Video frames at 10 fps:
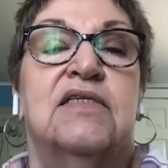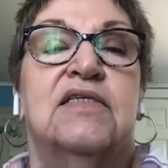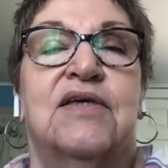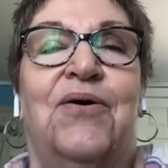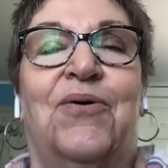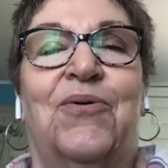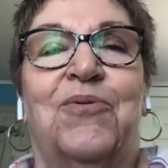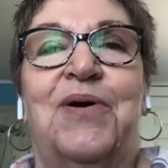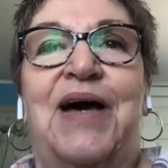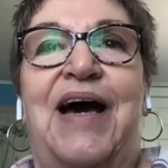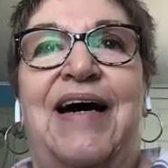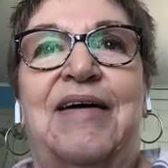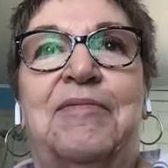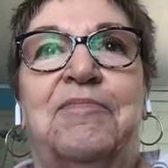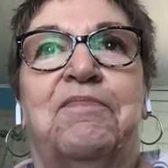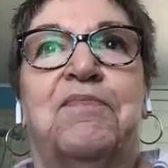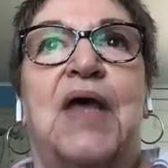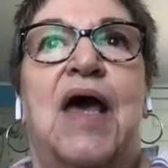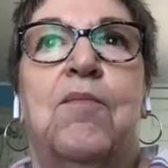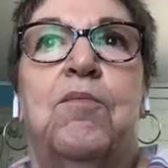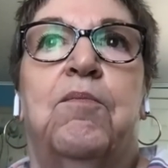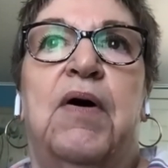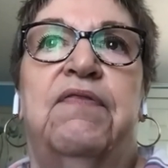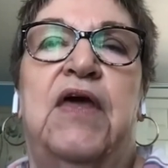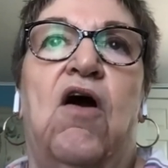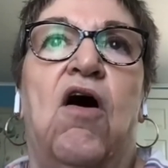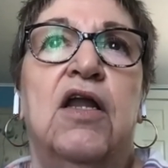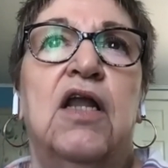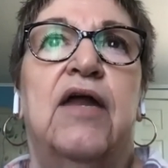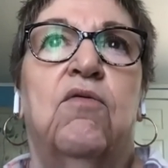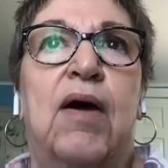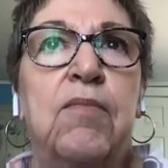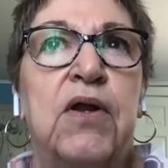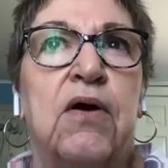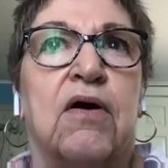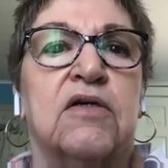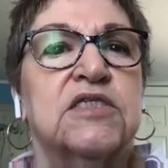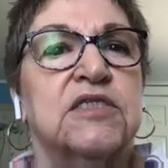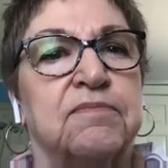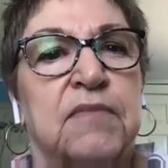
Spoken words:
So, but the online webinars,